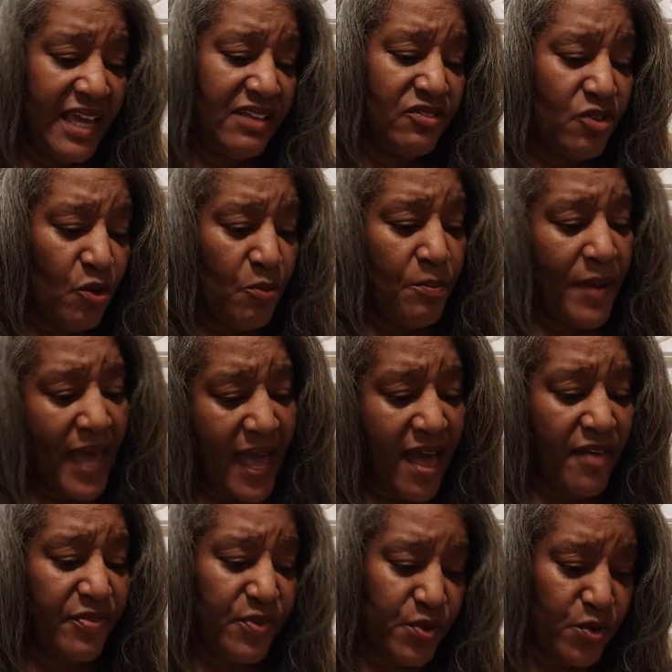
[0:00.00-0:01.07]
ain't no
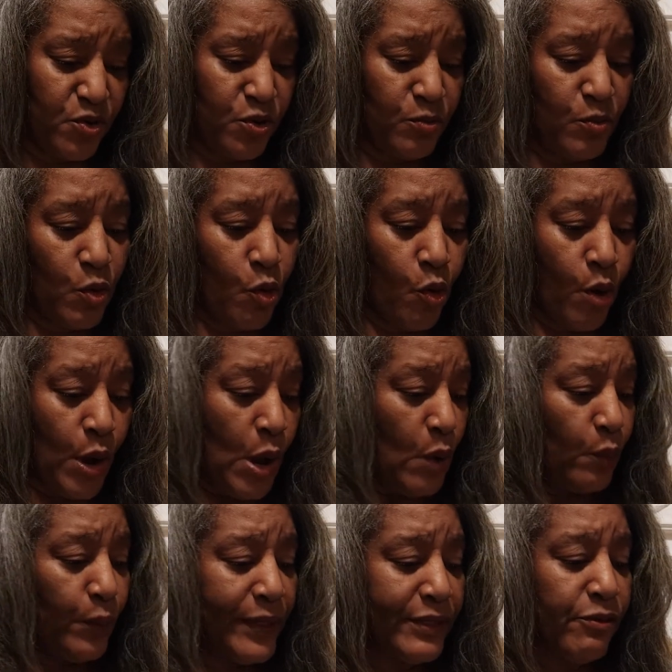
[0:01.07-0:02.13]
bathroom or
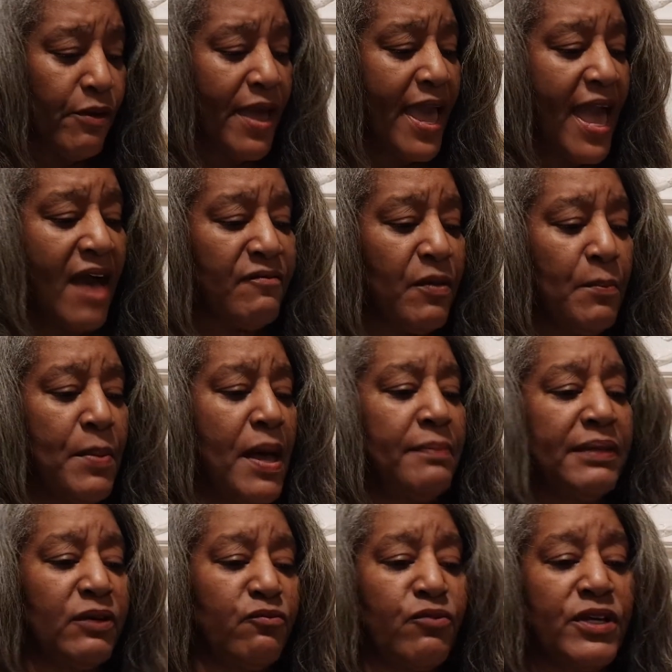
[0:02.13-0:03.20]
we don't have a
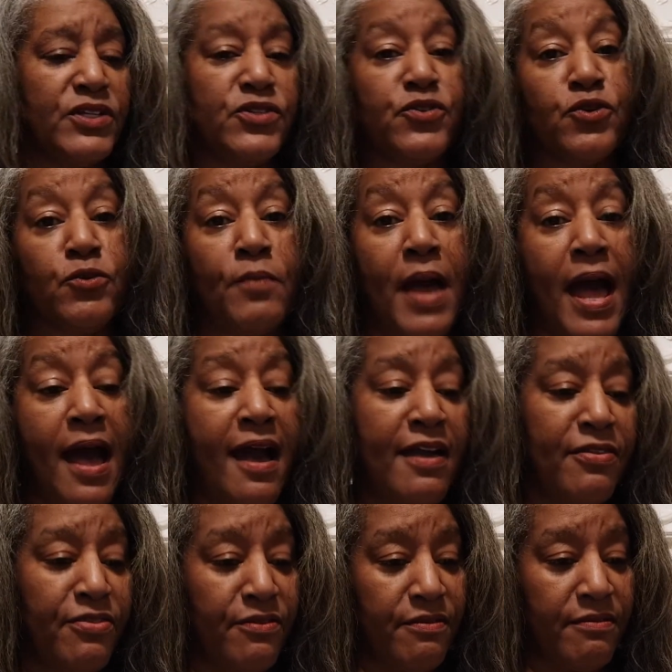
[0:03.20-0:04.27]
public restroom
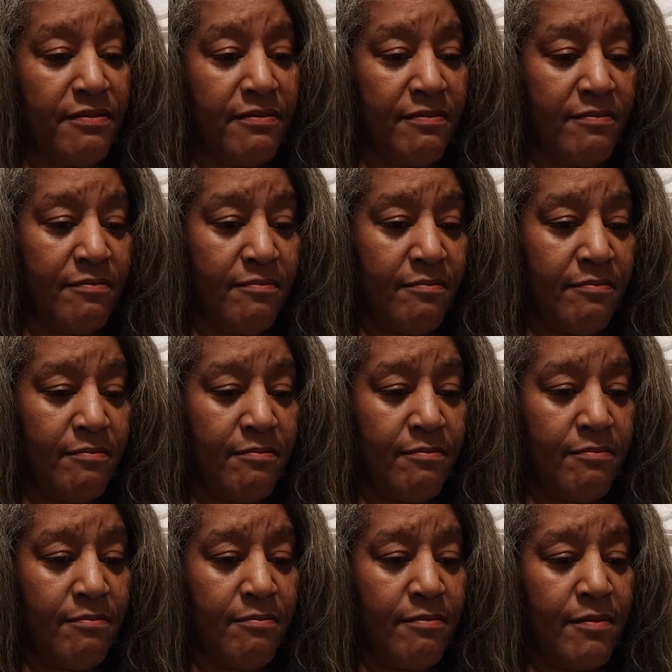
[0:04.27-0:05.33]
either.
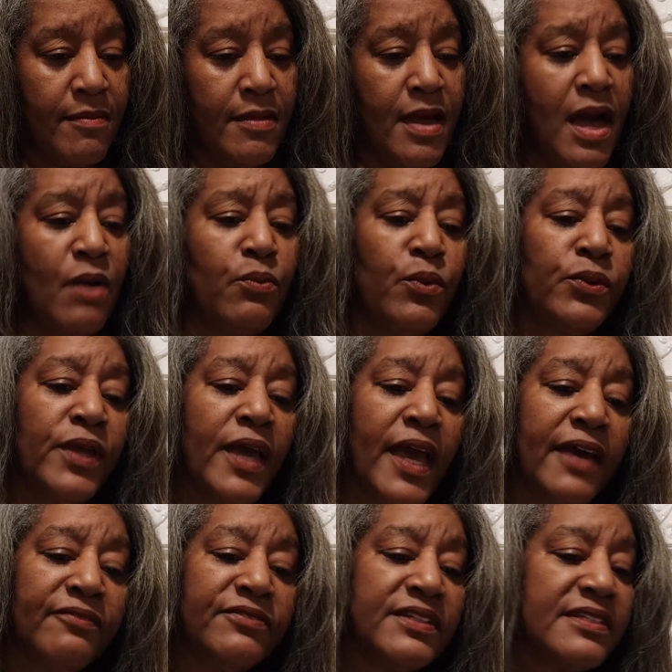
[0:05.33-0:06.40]
I won't
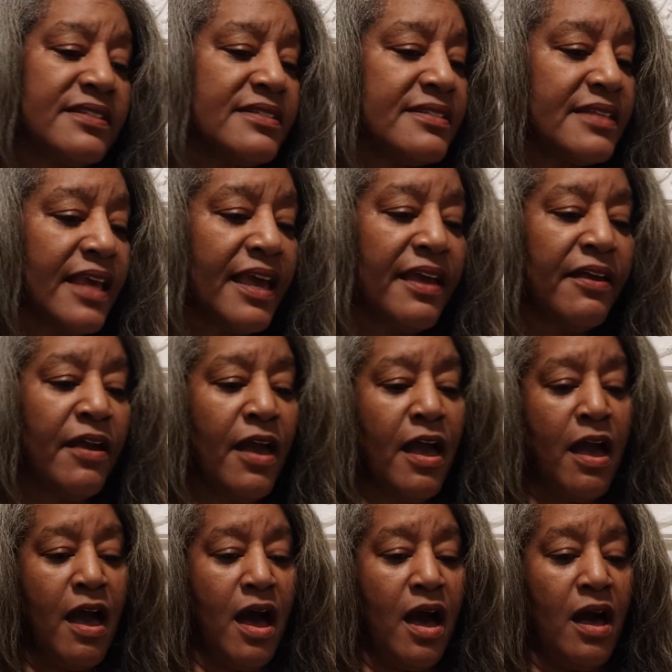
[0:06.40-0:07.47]
have to say
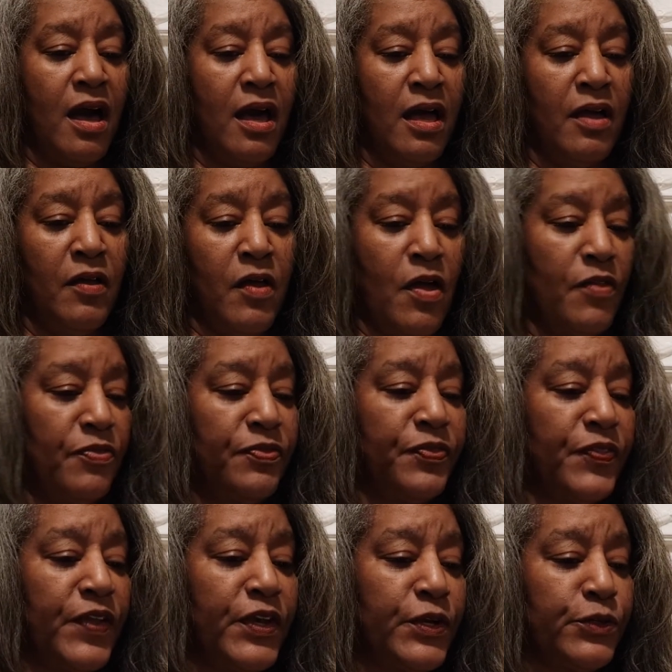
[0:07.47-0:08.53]

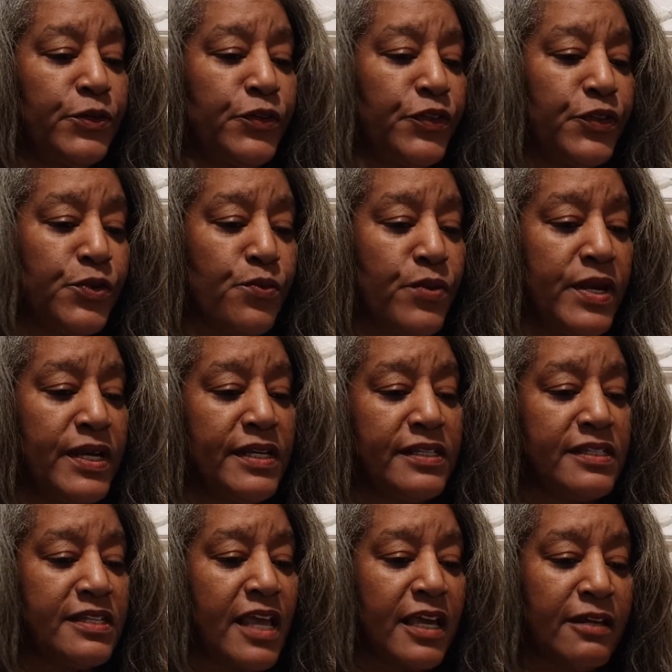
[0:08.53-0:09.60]
Theater 3,
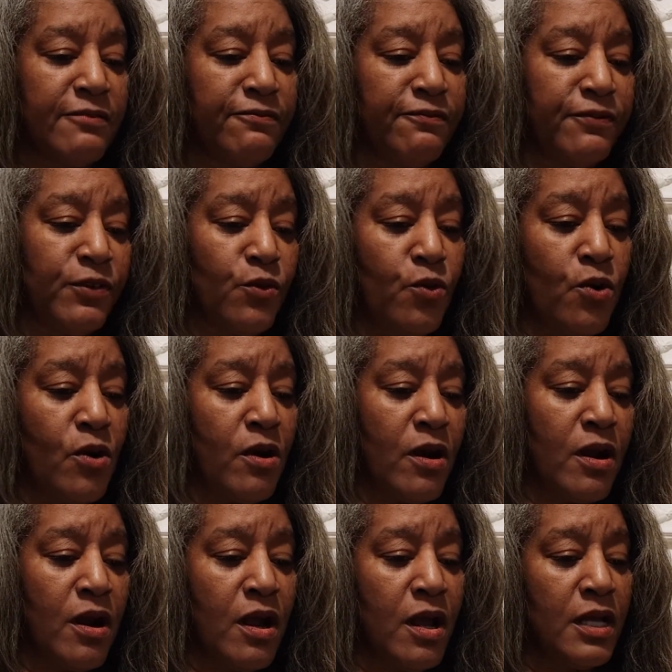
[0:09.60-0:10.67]
second
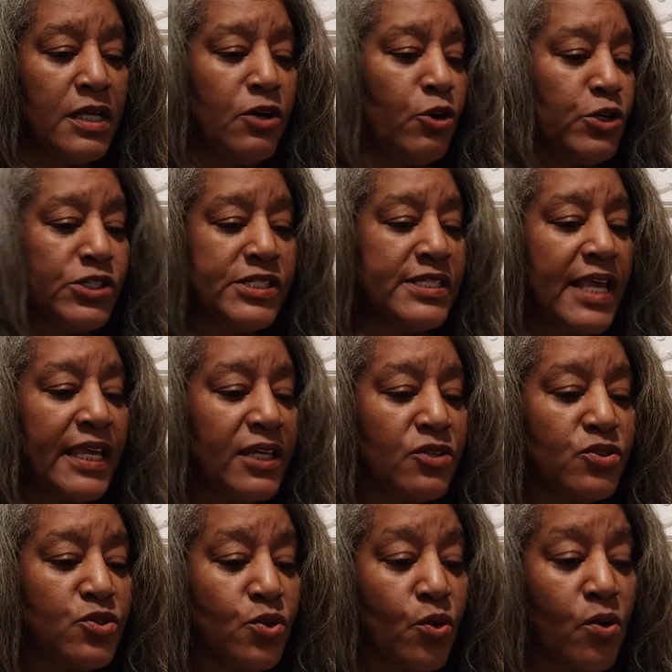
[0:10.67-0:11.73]
floor, or
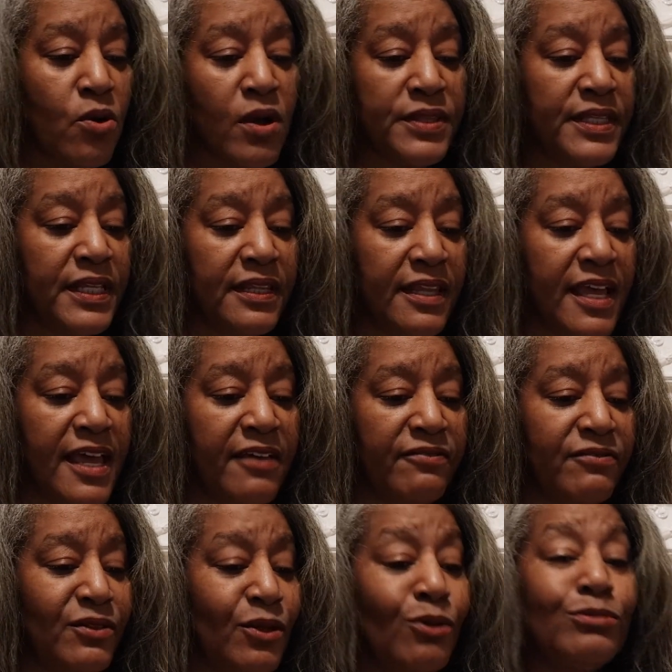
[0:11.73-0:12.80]
second door on the
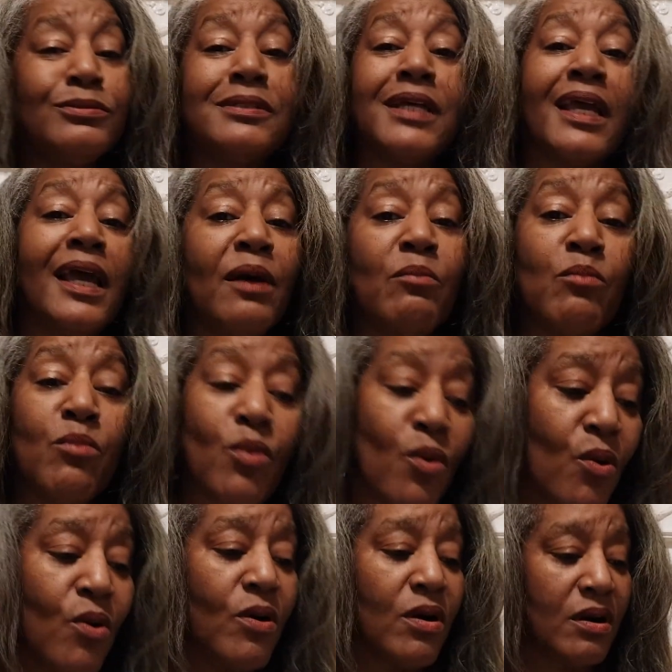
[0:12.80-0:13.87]
left. No damn
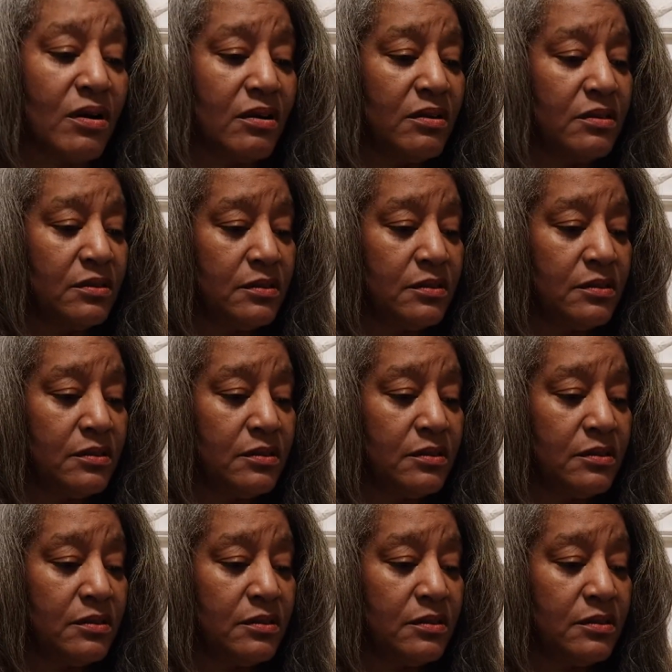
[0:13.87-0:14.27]
more.